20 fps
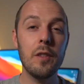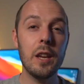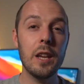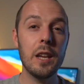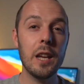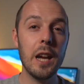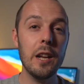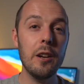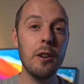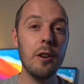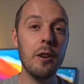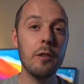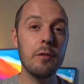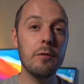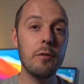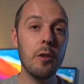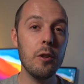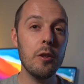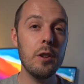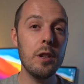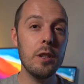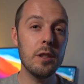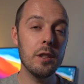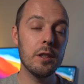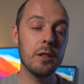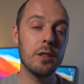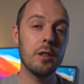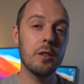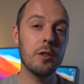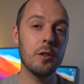they cannot avoid the
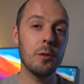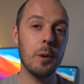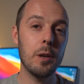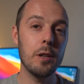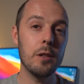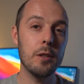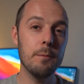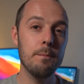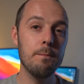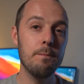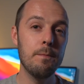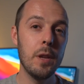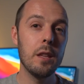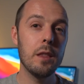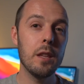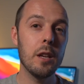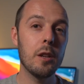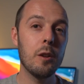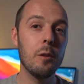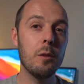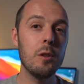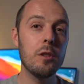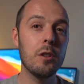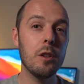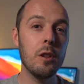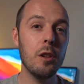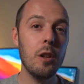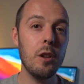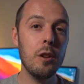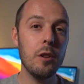situation, they're going
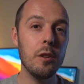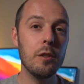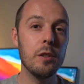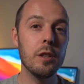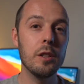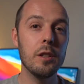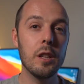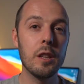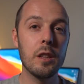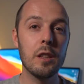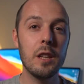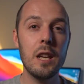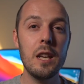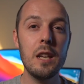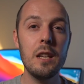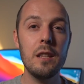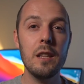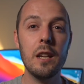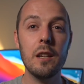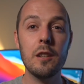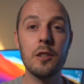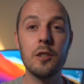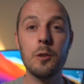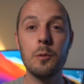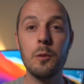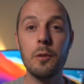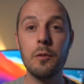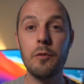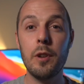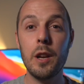to learn that the thing they are
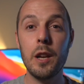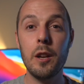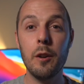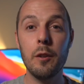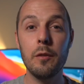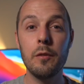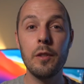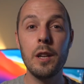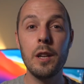so afraid of